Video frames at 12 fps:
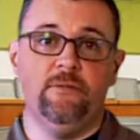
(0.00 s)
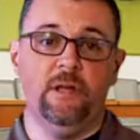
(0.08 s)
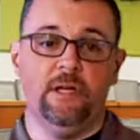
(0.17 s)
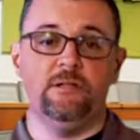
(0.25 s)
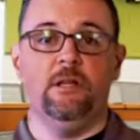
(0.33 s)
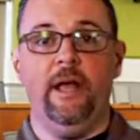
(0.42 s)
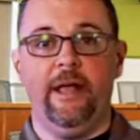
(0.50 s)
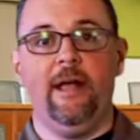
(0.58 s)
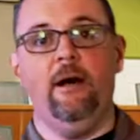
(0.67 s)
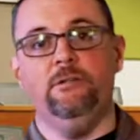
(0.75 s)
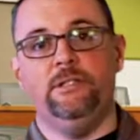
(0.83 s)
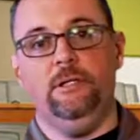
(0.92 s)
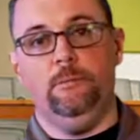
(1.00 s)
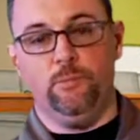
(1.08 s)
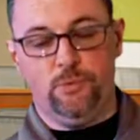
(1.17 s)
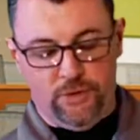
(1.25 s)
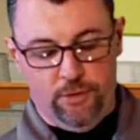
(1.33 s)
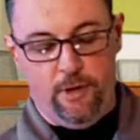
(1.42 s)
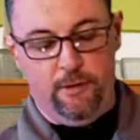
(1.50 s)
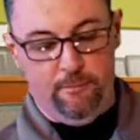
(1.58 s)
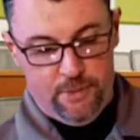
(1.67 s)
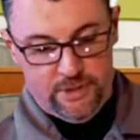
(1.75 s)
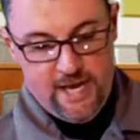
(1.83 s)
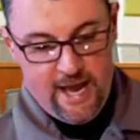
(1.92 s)
of things like calcium,
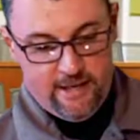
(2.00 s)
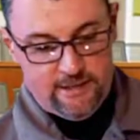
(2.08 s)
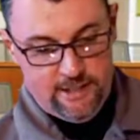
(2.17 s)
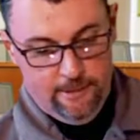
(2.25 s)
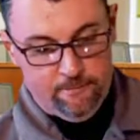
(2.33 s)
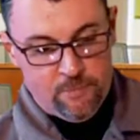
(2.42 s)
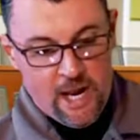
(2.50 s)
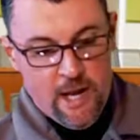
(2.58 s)
sodium, potassium.